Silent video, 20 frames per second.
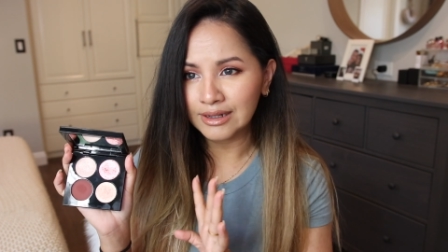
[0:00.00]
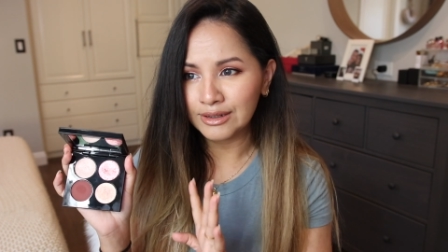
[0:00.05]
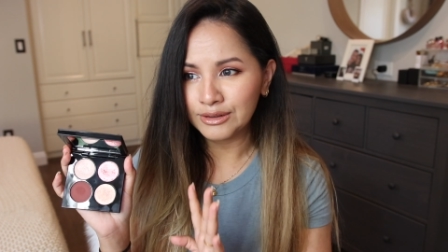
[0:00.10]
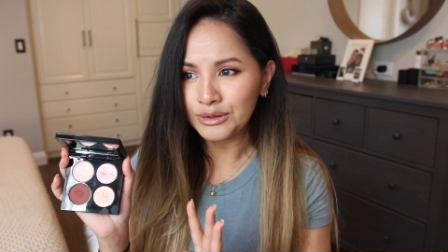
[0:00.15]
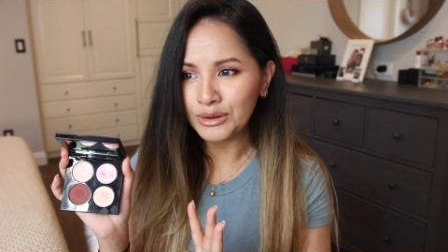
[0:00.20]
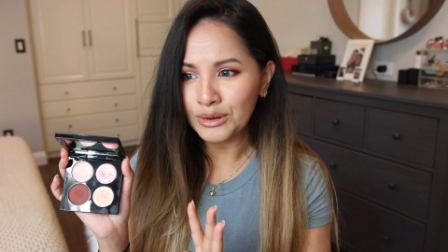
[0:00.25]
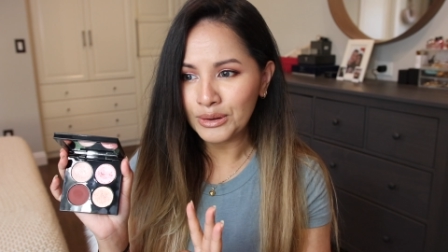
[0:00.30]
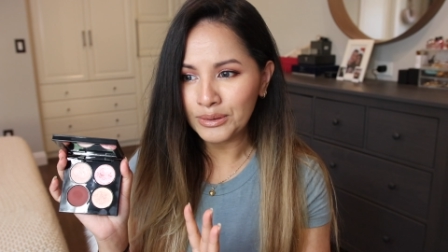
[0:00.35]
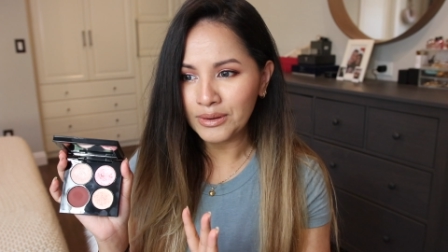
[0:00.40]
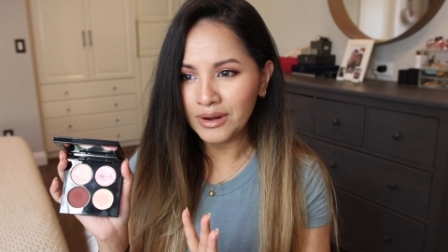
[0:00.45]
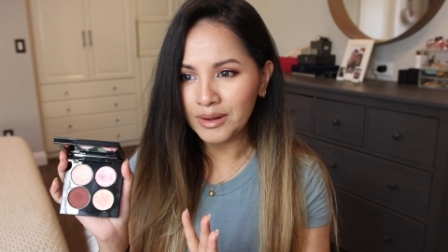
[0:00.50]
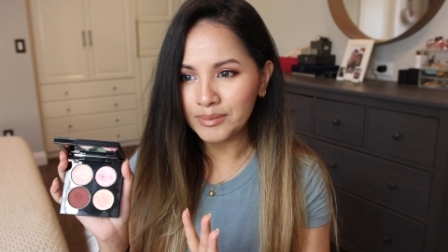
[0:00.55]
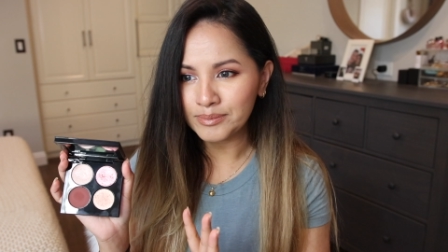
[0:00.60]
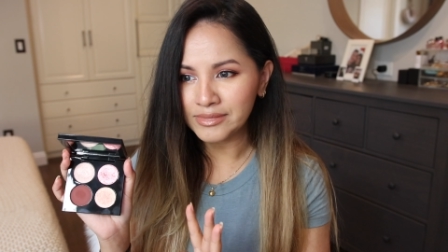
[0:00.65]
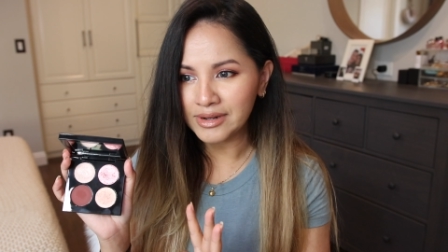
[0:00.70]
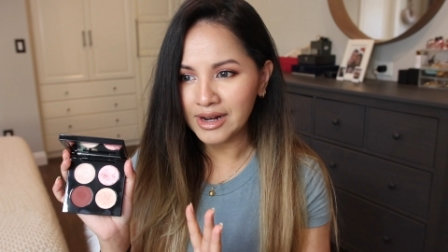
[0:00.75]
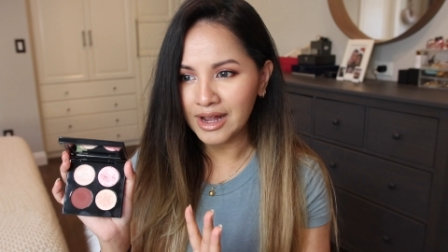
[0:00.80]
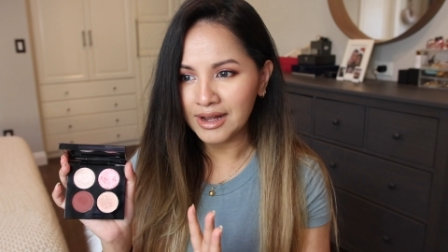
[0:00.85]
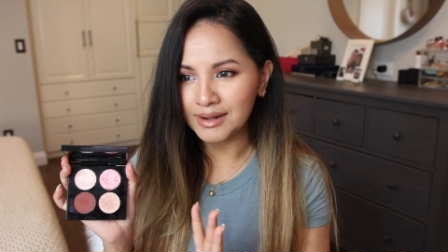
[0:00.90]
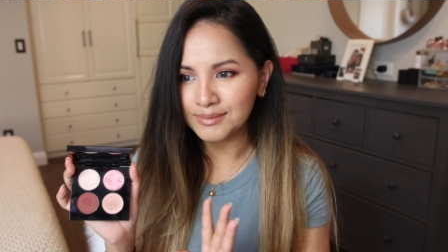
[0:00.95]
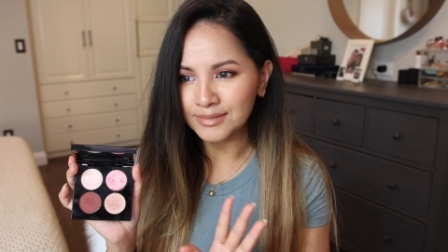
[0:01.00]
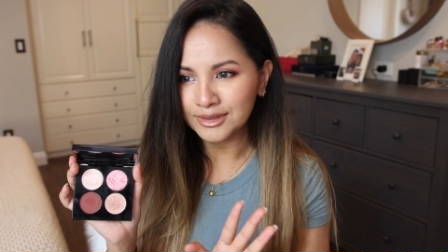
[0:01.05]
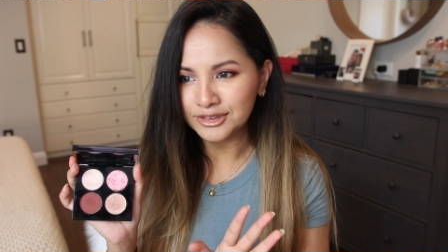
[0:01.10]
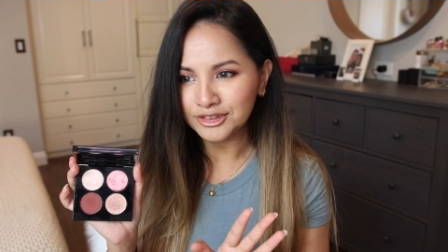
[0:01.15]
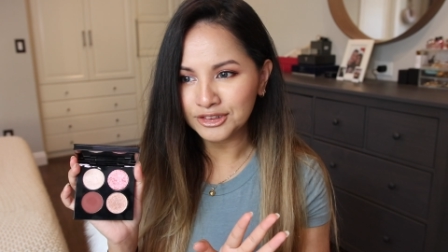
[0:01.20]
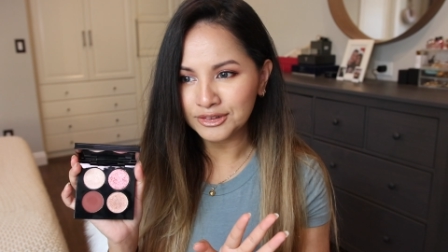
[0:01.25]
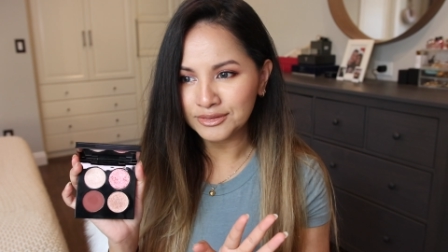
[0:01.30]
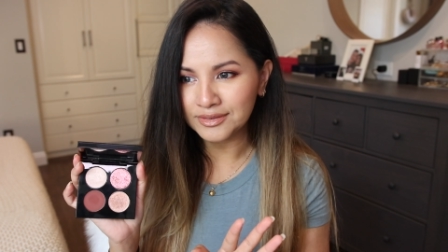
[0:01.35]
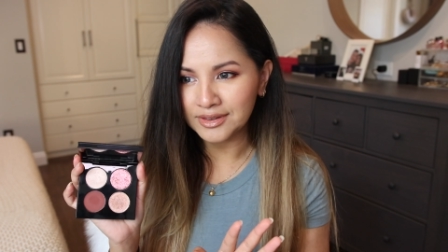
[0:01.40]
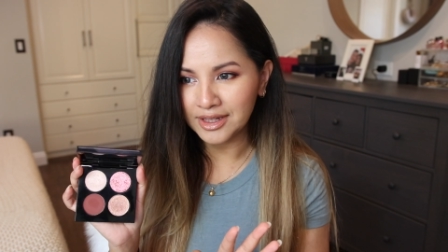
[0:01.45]
I know I'm not
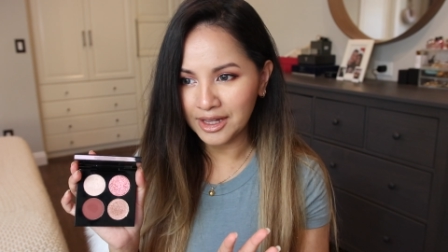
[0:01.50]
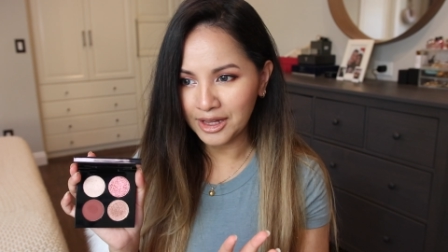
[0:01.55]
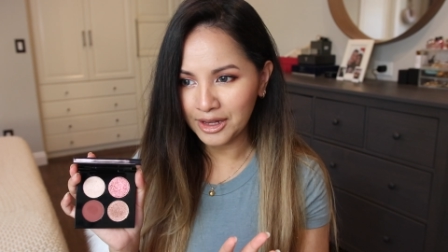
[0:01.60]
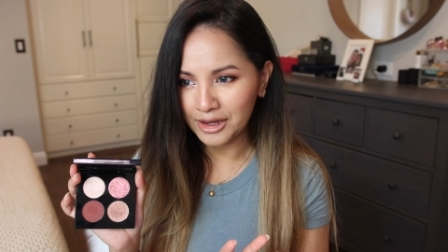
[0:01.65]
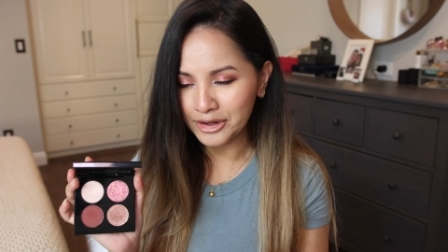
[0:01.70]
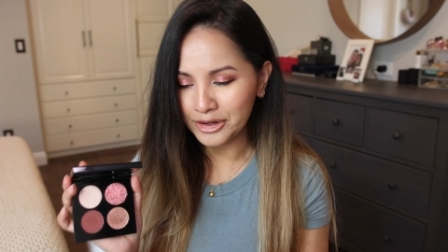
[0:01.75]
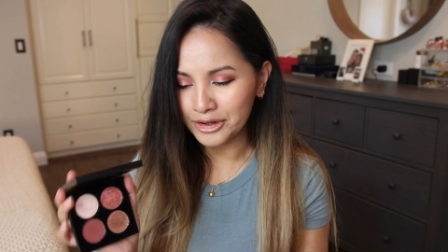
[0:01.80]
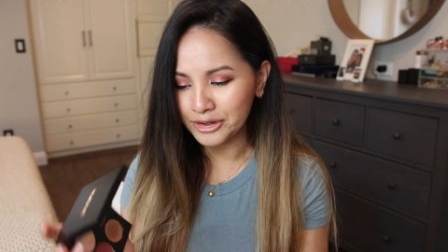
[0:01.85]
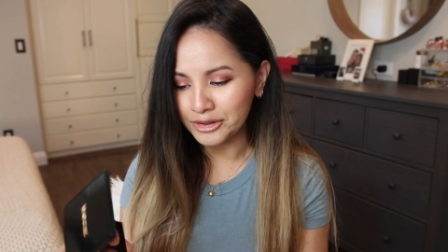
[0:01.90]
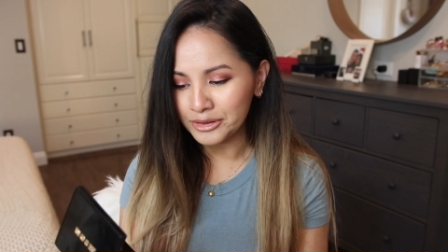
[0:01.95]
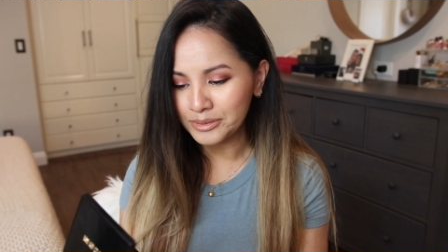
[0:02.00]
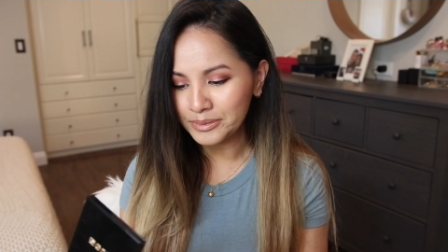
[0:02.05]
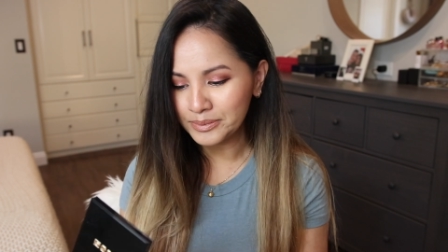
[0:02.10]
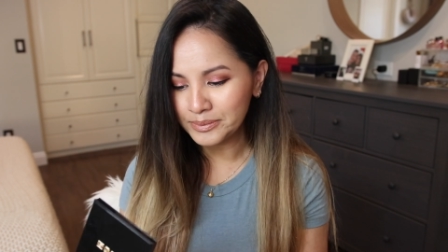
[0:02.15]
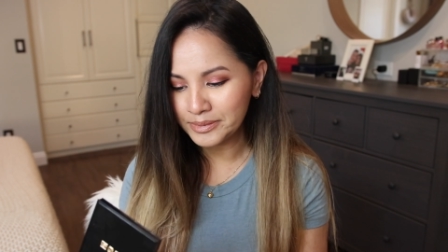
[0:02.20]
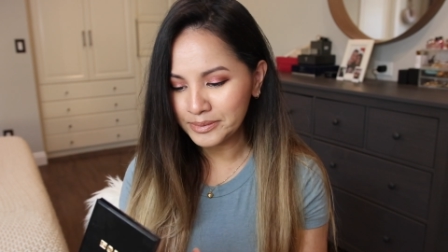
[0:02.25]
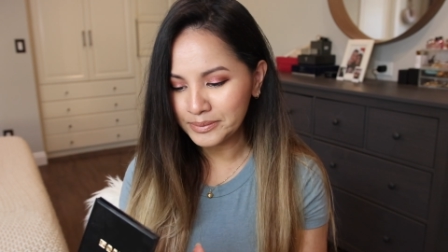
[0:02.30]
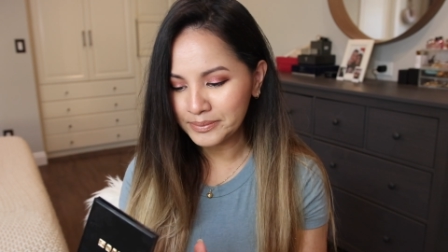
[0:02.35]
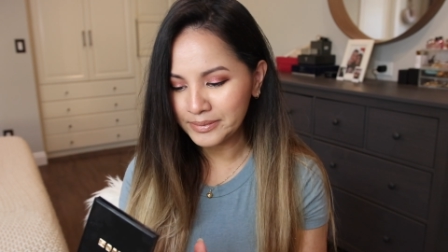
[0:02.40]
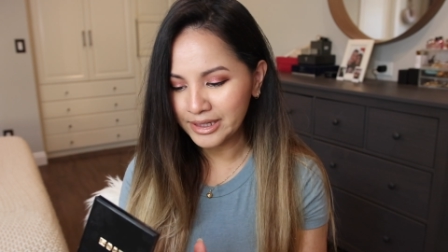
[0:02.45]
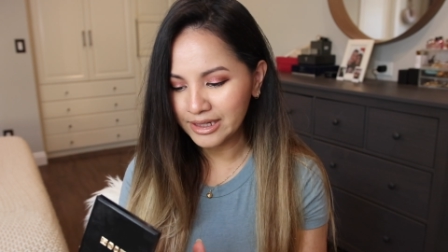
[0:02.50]
much of a help